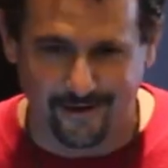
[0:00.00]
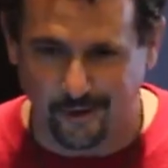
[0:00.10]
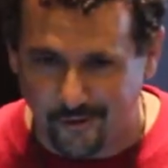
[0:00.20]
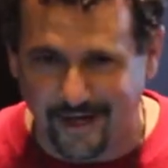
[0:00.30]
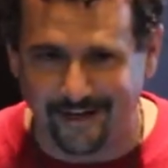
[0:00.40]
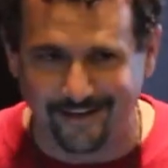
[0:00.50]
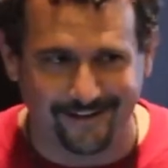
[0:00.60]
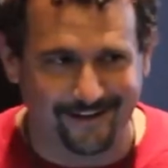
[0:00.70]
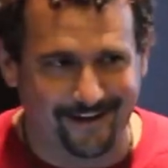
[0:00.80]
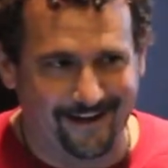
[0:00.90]

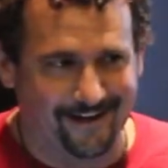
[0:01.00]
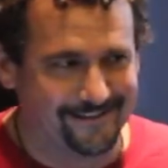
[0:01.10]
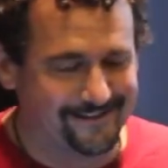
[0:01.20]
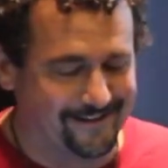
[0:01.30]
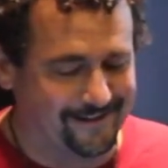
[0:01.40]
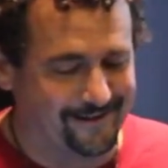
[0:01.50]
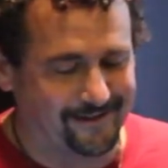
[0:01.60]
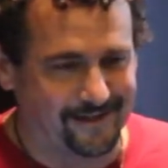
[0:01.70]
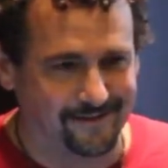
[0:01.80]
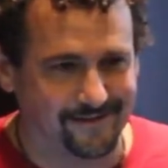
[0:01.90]
located at the
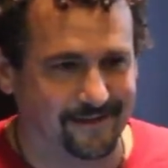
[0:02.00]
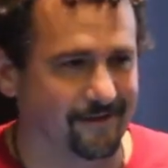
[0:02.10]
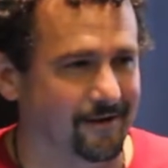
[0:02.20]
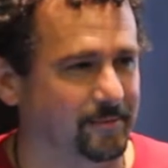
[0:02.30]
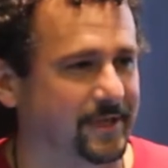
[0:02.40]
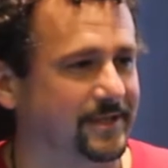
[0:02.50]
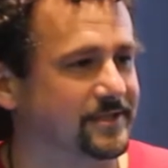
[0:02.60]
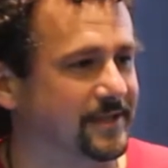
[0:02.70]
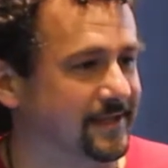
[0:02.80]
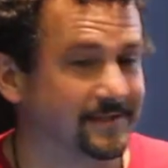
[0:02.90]
Cal State Long
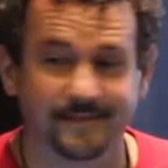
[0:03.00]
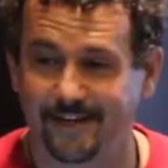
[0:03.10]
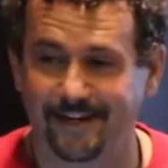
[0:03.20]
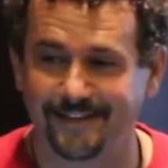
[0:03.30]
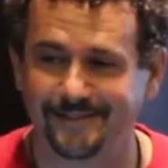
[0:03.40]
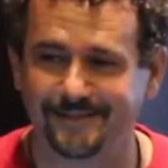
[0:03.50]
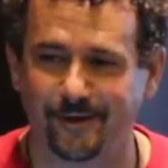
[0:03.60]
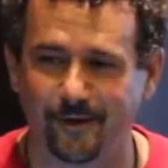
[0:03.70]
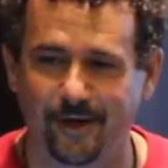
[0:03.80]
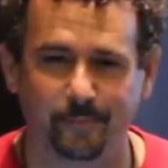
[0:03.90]
Beach site.
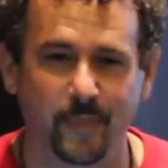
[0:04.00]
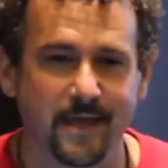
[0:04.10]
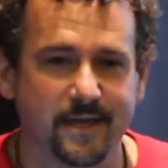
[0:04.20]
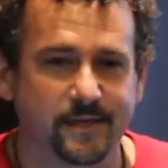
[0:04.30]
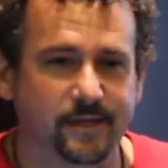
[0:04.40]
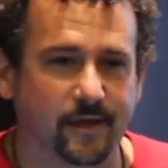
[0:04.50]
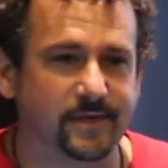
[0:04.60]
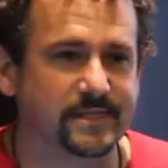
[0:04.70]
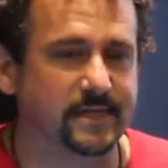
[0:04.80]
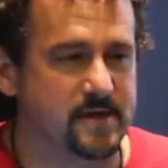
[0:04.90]
So I
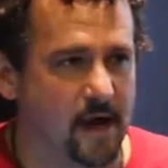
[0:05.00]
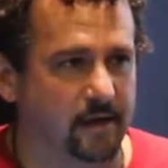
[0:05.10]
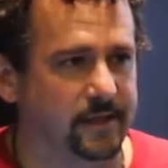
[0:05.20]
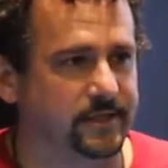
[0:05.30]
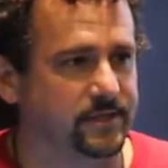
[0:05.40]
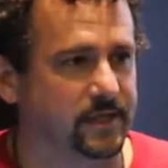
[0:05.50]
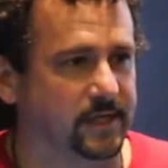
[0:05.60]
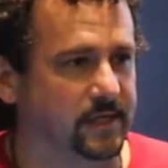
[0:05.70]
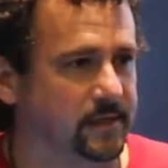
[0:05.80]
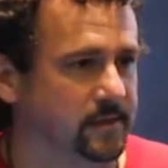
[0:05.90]
always acknowledge
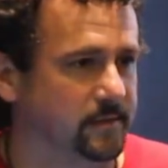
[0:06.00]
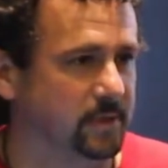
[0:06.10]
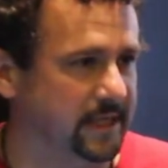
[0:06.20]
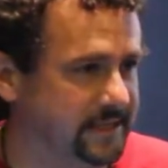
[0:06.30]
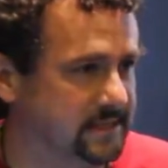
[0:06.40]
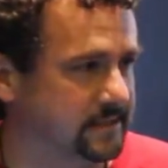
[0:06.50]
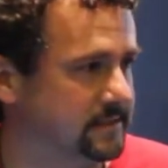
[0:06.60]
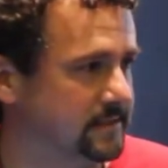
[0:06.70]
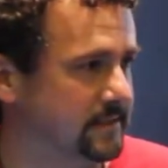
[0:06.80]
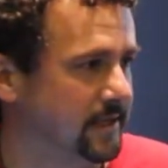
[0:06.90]
the
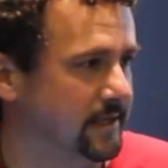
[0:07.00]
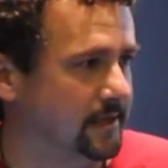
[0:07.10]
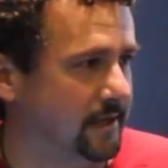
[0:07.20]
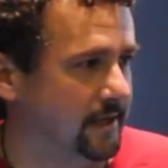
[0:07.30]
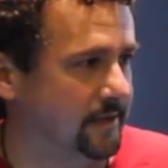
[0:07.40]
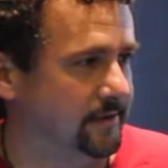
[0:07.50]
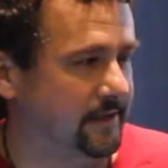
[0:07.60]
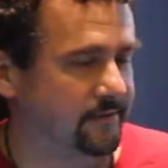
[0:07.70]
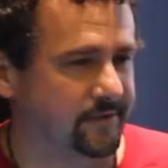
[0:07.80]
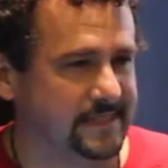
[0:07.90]
places that
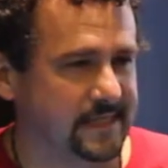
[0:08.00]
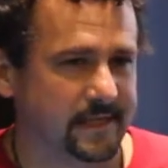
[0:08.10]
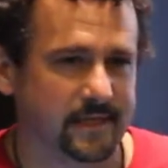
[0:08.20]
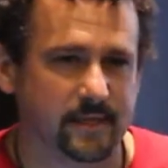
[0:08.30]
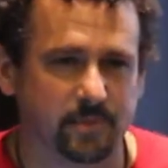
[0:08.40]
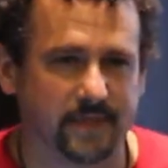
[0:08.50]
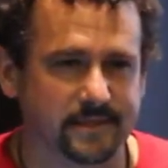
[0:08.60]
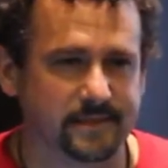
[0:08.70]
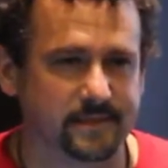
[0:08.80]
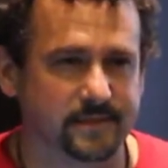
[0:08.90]
I visit and the
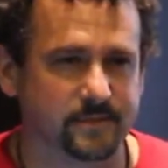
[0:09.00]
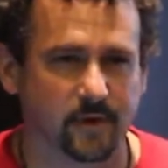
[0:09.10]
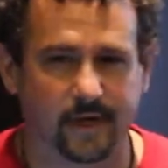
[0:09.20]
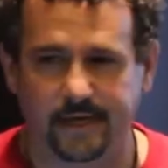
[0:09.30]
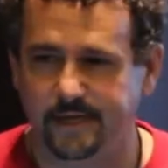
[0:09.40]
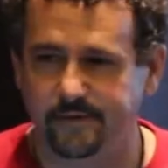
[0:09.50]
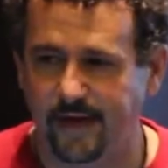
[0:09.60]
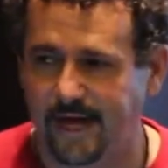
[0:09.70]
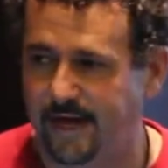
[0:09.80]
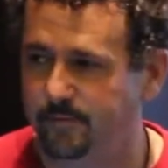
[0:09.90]
places where I live
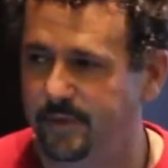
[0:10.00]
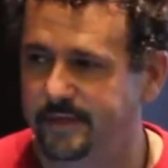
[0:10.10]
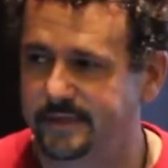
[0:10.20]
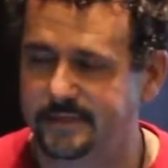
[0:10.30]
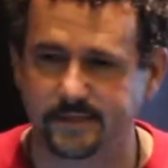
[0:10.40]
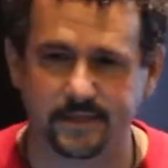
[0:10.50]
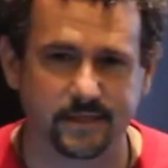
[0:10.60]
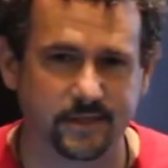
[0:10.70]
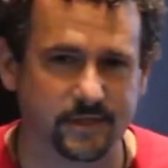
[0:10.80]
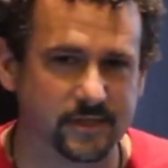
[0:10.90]
at, because as
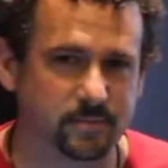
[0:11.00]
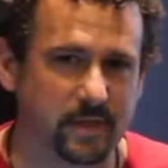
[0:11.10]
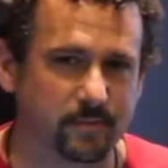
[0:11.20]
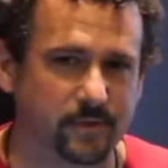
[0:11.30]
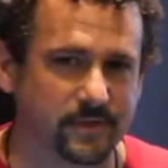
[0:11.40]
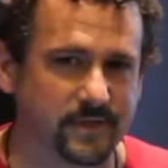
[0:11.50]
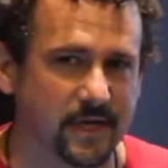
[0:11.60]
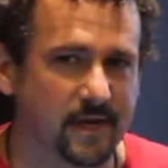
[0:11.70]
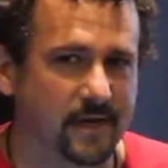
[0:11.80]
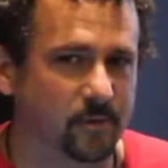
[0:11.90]
indigenous peoples,
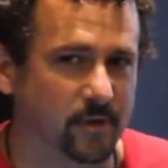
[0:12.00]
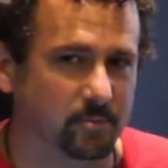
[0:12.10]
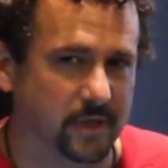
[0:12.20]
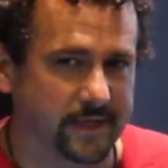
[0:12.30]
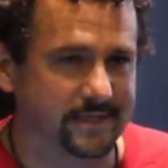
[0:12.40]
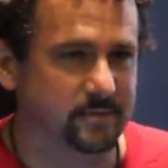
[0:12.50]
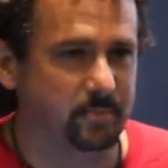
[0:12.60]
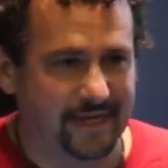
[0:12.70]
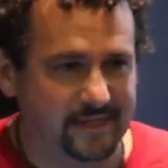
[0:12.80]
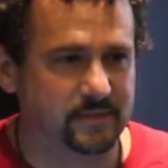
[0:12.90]
we're
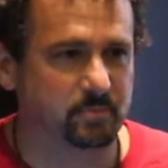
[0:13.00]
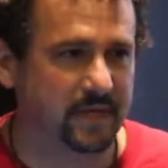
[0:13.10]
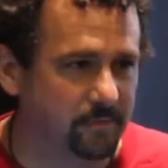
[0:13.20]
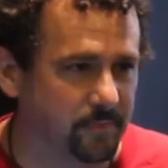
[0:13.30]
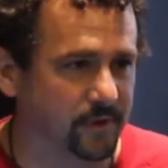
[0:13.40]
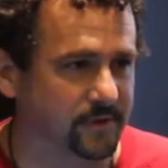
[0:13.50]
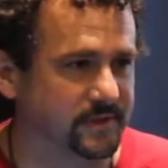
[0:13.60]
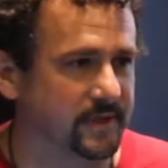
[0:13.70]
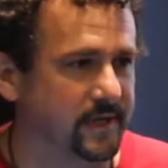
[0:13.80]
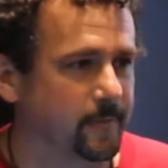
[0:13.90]
place-based peoples.